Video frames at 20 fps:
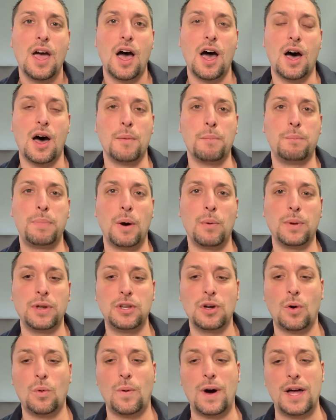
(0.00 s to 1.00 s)
But we
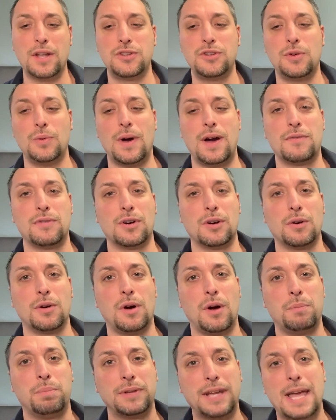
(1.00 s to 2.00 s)
don't want to
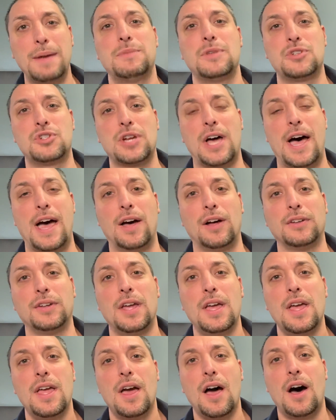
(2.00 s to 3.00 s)
ever blame the child.
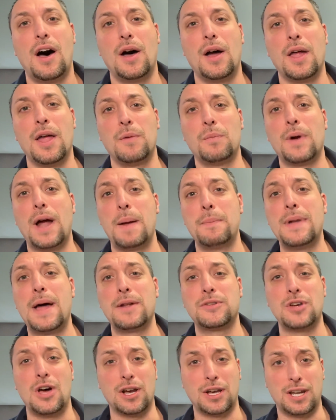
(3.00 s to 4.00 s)
And I'm
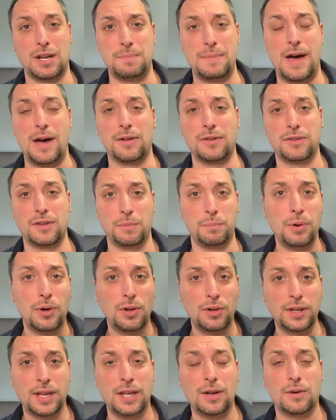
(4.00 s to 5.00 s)
not talking about the
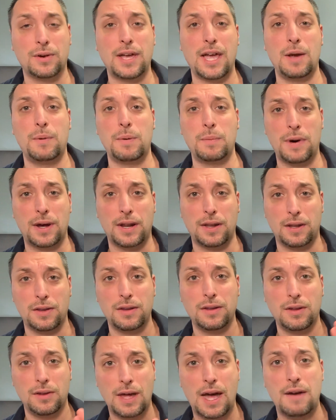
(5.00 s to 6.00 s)
bully, okay? We want
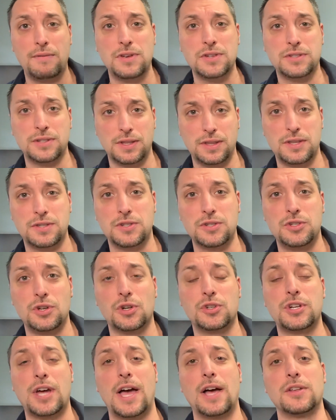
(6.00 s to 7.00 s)
to, obviously, this is your
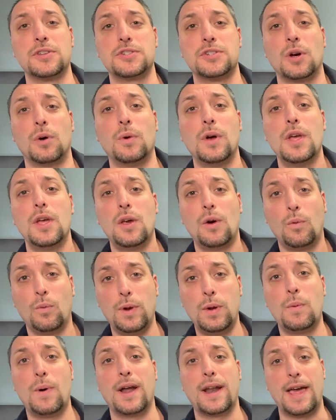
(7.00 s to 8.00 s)
child, so
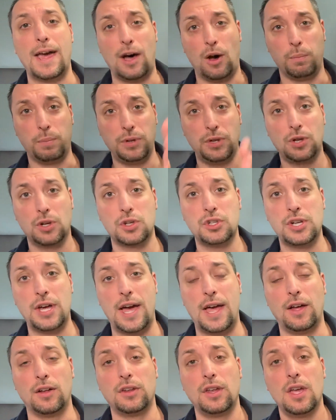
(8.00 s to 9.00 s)
we want to help your
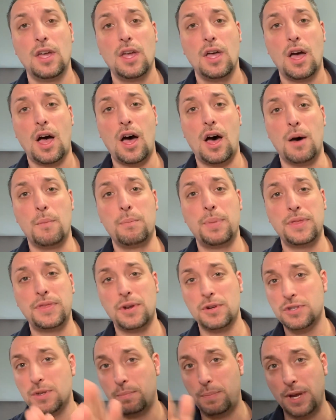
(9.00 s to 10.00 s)
child. But
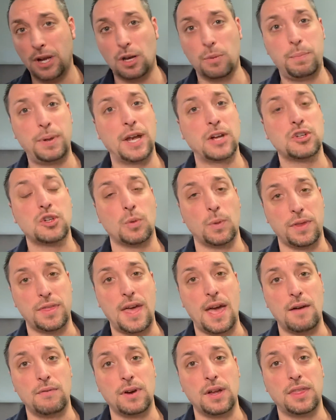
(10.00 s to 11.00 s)
there's a bigger picture with
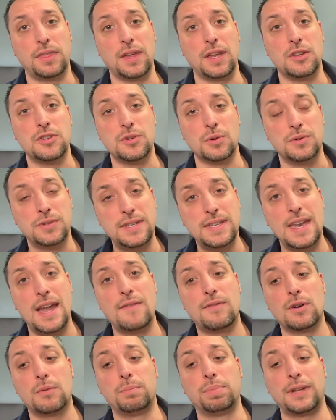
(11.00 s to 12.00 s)
everything. So
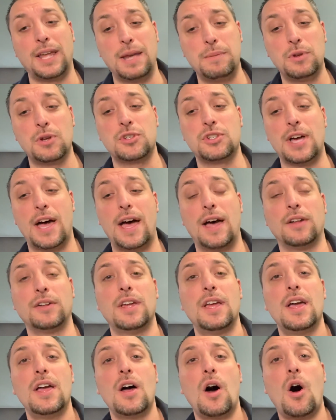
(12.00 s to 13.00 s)
never blame your child.
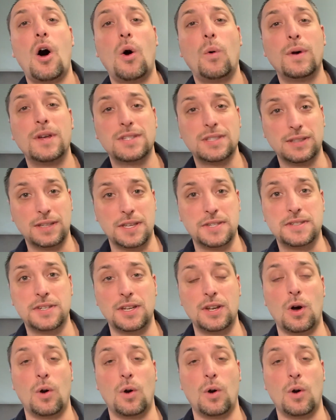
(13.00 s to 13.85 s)
Always listen.